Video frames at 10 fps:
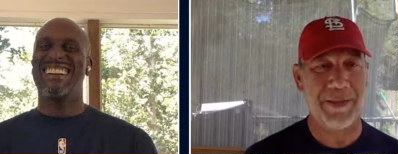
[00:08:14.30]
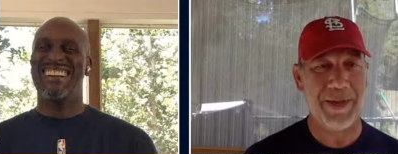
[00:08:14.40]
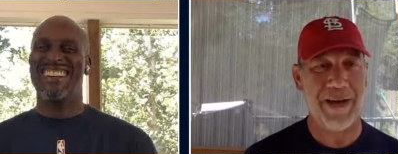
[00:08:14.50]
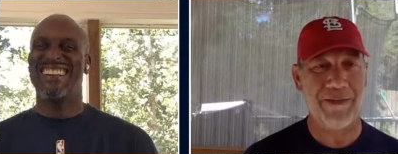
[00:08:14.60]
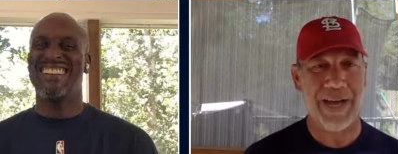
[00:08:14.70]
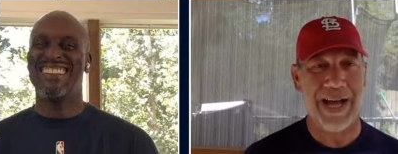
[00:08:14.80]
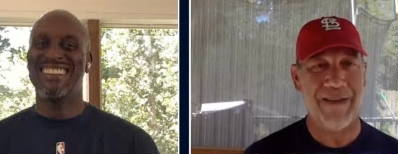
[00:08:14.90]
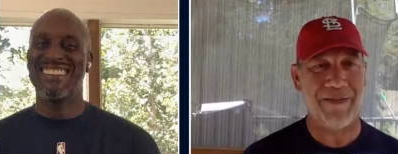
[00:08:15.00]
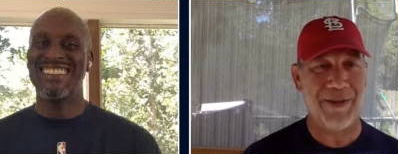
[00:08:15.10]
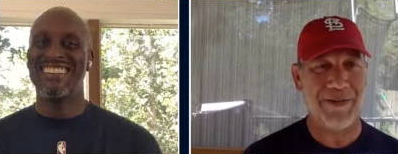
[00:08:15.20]
Speaker 1: about
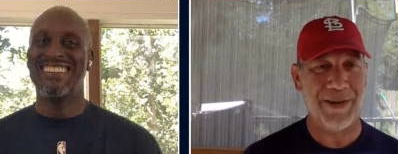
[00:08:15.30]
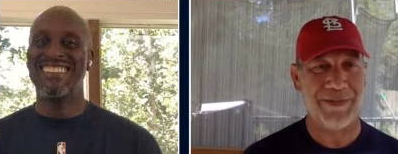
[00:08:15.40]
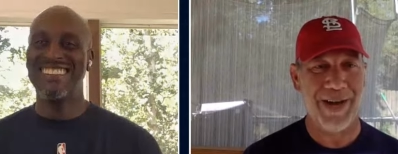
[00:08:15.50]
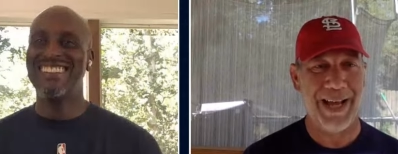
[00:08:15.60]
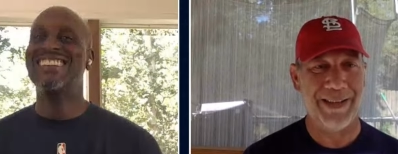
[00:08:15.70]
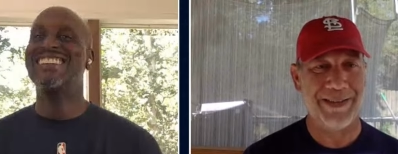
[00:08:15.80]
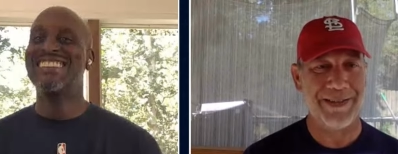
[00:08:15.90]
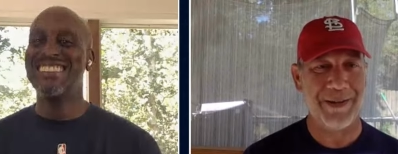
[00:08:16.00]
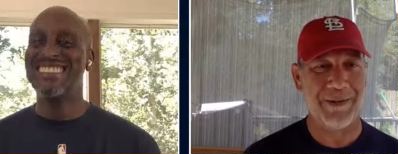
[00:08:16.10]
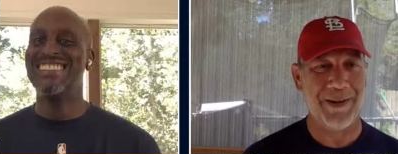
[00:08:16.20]
five of our
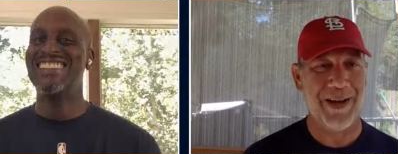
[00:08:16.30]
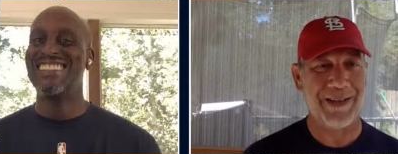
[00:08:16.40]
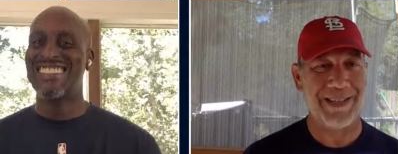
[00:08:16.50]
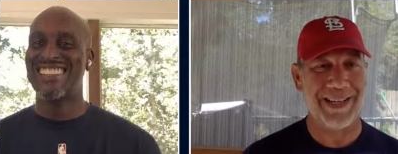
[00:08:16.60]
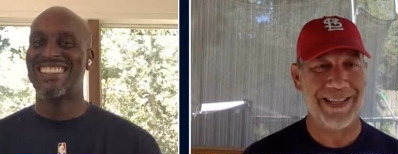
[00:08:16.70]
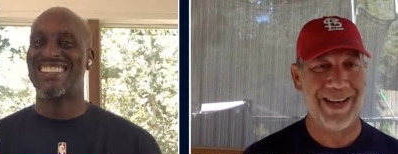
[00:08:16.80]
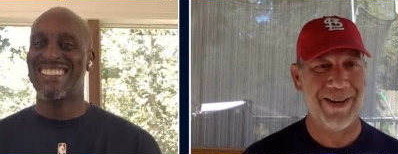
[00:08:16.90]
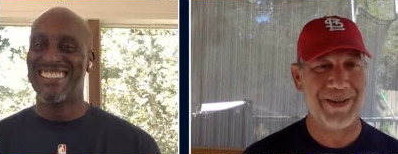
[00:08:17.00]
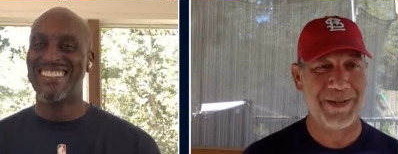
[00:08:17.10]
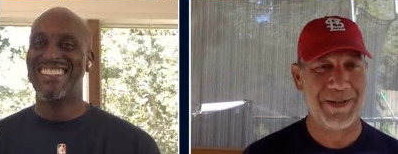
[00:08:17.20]
friends who were all sitting
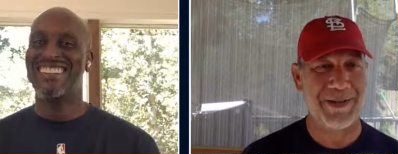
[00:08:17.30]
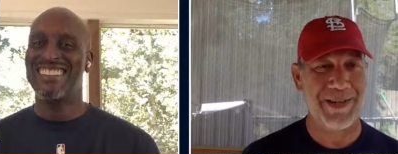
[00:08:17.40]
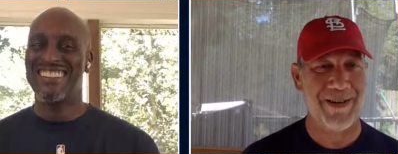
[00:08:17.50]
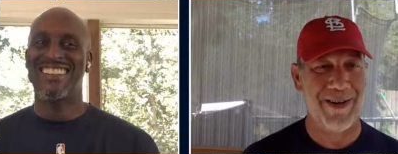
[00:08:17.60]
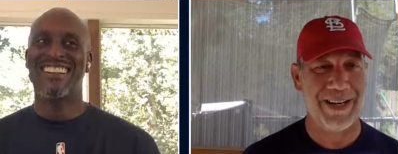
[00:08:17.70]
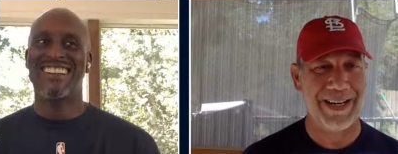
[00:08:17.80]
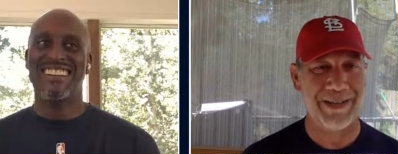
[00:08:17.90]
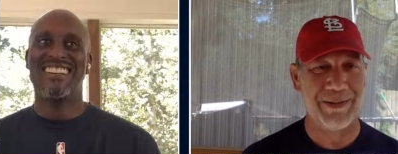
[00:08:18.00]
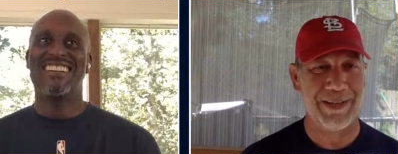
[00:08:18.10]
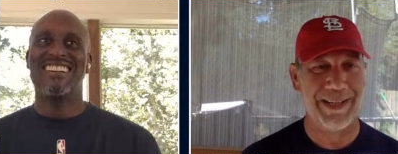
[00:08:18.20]
there as a studio
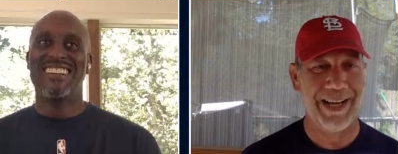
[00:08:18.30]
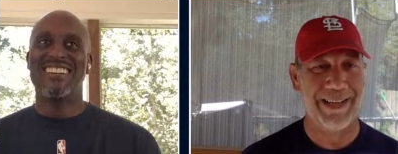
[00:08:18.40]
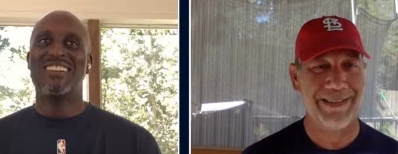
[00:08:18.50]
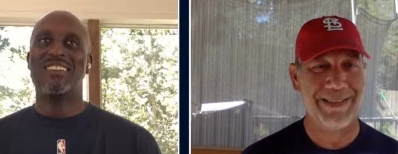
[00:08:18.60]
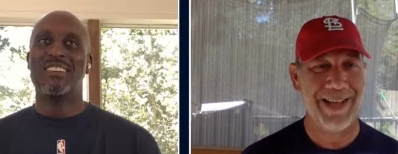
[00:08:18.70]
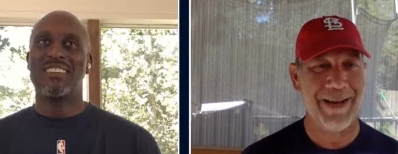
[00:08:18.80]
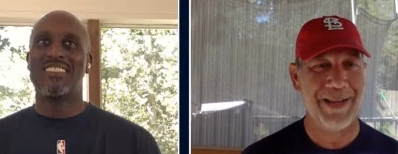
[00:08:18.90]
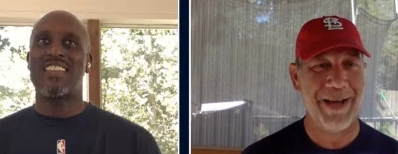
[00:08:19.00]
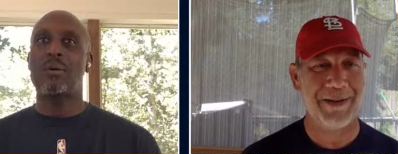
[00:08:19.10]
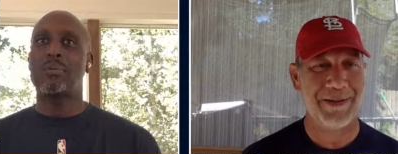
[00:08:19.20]
audience one day. So
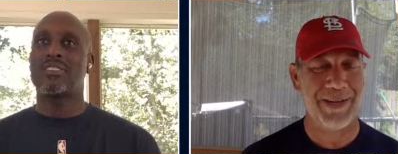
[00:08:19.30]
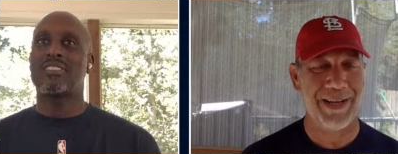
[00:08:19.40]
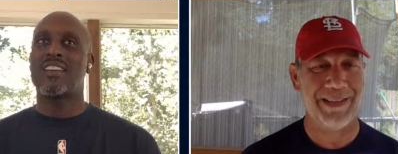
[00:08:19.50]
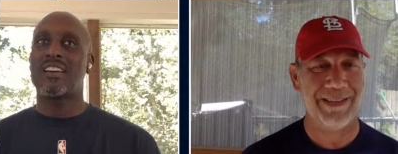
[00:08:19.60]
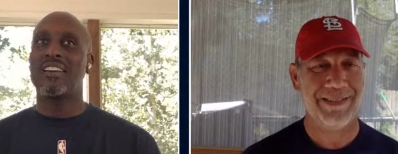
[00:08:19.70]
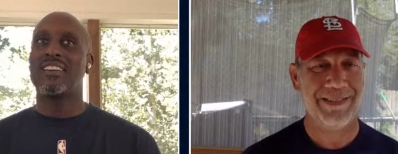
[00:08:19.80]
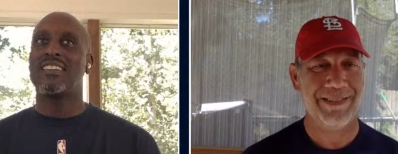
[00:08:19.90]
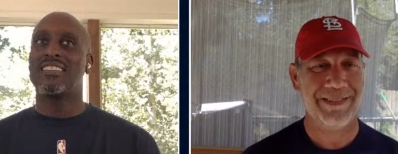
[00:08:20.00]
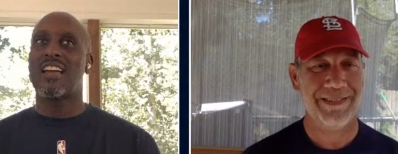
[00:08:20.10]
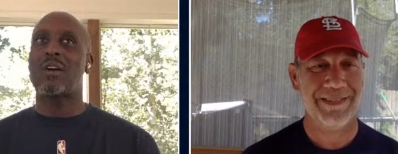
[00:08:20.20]
that that, that was fun.
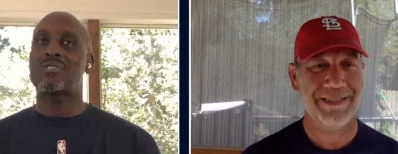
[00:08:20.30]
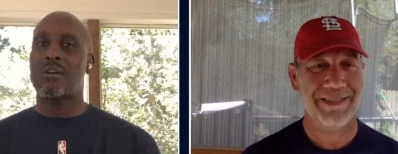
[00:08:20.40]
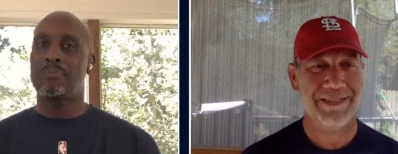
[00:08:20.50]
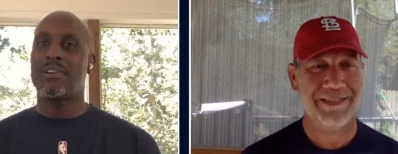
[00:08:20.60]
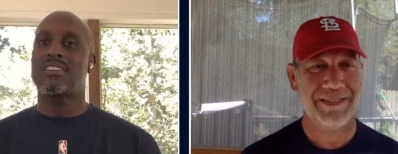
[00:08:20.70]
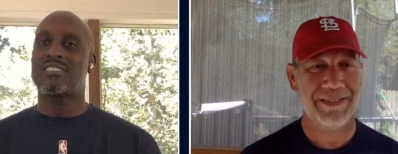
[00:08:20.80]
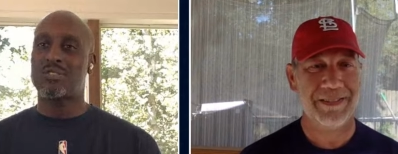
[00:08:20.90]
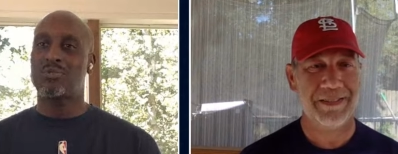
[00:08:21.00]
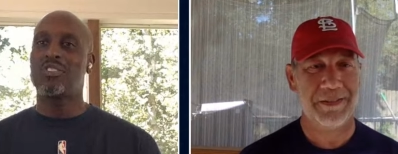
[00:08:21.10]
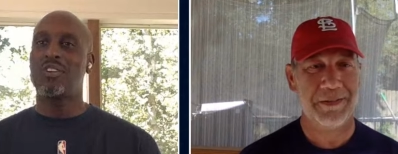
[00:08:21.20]
Speaker 2: That, was our
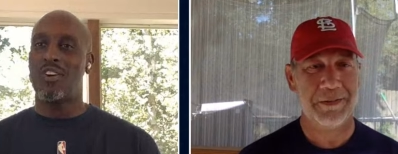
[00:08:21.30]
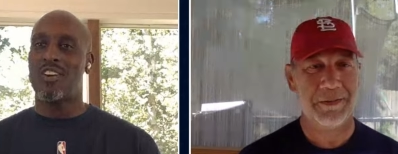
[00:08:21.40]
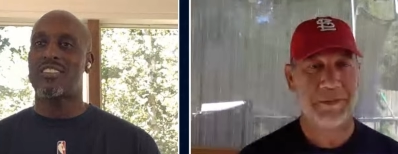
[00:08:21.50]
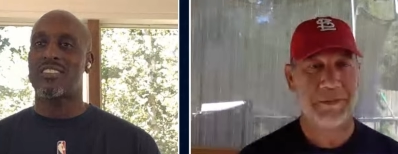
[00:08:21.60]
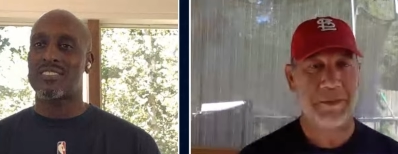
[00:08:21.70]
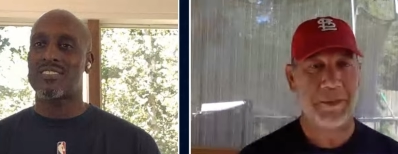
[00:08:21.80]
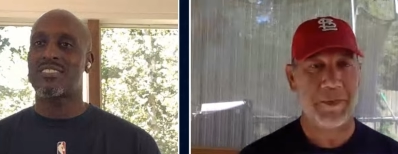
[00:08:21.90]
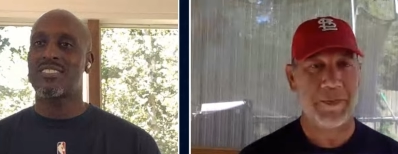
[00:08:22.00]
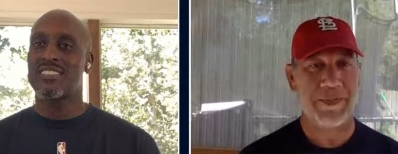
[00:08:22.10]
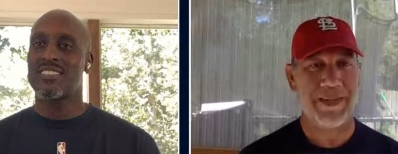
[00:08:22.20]
biggest studio
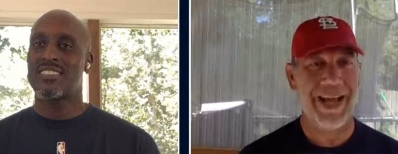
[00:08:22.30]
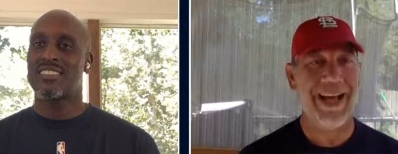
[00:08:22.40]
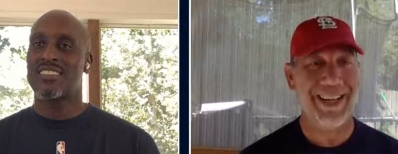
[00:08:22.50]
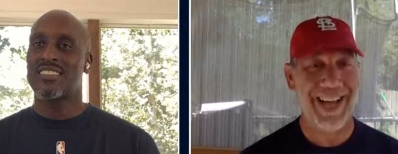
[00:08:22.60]
audience.
Speaker 1: Yeah,